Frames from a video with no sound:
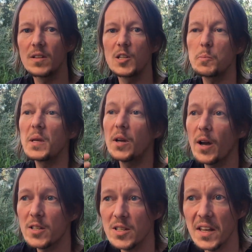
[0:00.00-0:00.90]
It's
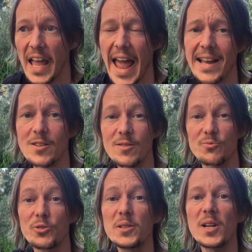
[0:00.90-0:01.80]
because cats
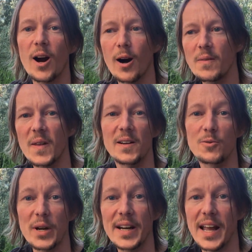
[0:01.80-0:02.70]
really aren't that
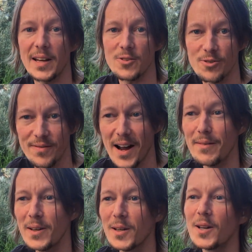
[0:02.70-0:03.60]
great at
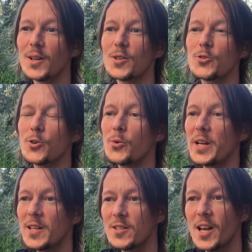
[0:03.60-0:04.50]
surviving. So
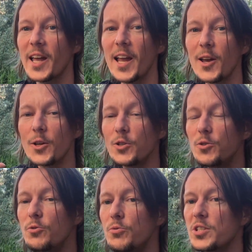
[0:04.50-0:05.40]
it's a
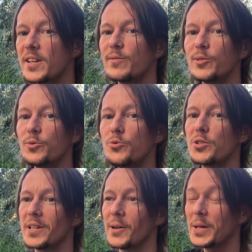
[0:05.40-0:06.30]
huge
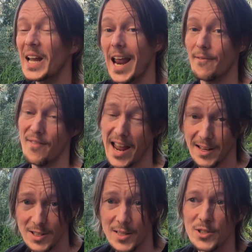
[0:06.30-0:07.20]
evolutionary
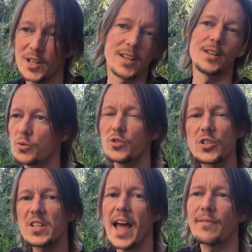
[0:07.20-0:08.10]
advantage to
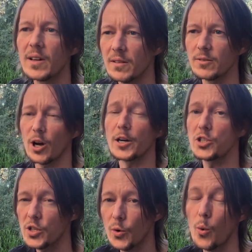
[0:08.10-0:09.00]
just have a
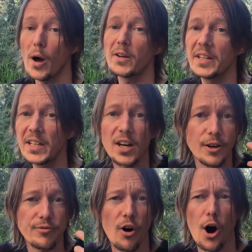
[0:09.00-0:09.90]
large quantity
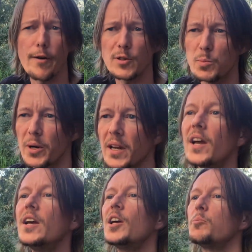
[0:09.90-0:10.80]
of offspring,
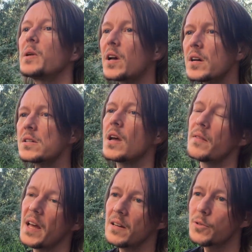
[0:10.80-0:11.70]
because
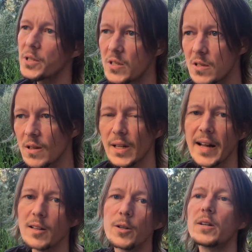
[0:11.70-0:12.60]
that increases the
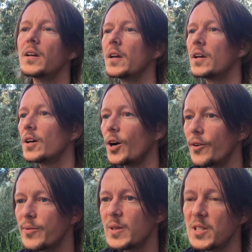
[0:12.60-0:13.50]
likelihood
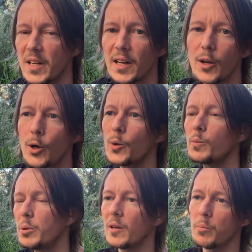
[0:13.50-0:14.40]
of the genetic
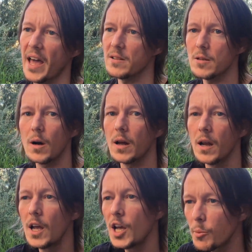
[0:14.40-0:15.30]
code being passed on.
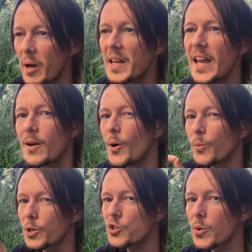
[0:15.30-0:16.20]
But again,
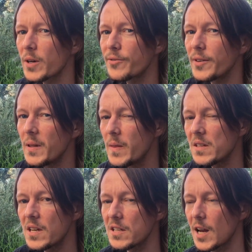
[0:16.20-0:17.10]
we're sort of, in
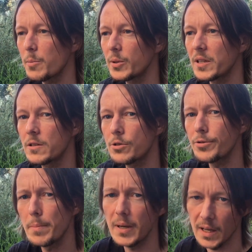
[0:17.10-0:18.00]
this example,
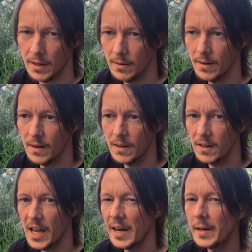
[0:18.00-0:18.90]
attributing
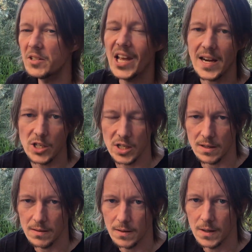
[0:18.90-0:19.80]
an intention
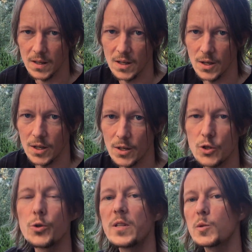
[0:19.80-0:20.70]

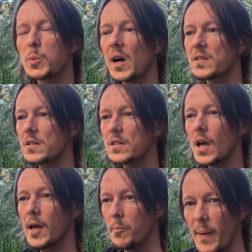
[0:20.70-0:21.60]
to this process.
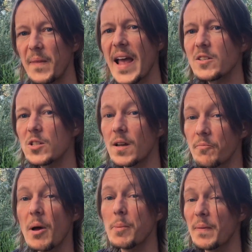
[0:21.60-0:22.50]
But
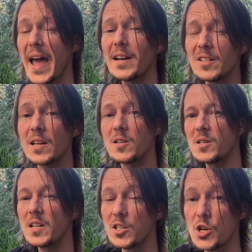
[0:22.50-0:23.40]
that intention
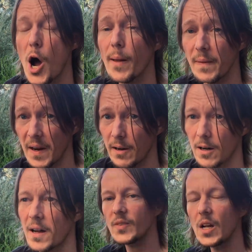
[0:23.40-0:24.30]
is not there.
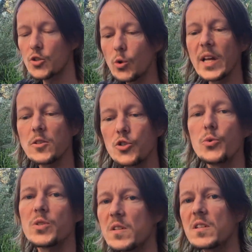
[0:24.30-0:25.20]
So let's
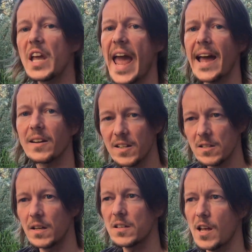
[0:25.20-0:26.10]
use this cat as
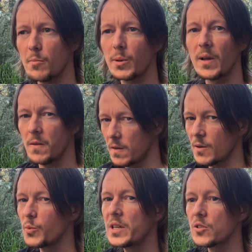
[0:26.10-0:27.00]
an example,
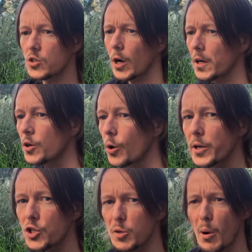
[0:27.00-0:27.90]
and we can start going
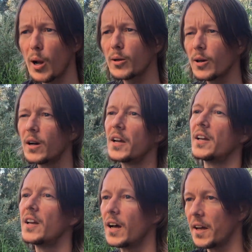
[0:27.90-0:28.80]
smaller,
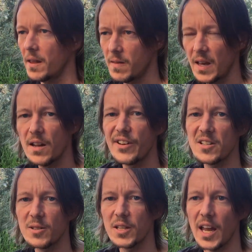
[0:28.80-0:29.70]
and then
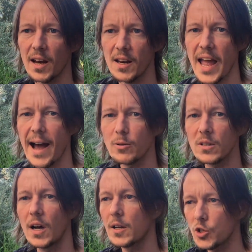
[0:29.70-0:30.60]
eventually end out
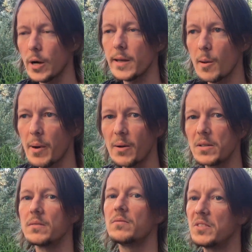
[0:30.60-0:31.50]
talking about
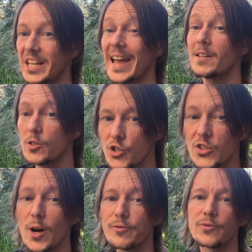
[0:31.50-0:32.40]
dead
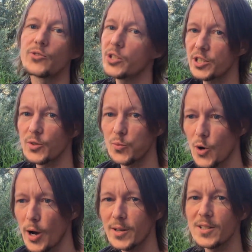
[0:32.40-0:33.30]
stuff, such as
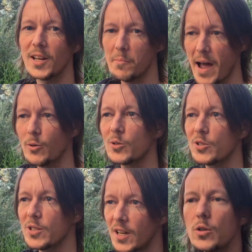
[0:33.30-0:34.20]
rocks and
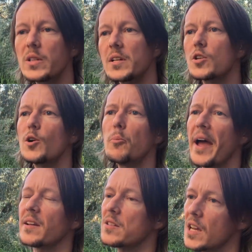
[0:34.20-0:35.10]
mountains. So let's go
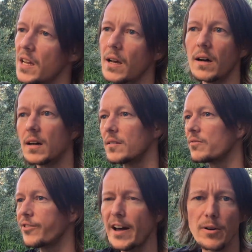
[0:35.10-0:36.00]
back, say,
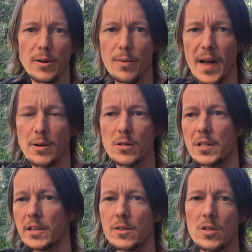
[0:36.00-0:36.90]
500,000
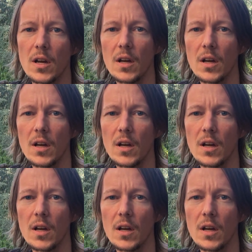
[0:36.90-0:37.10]
years.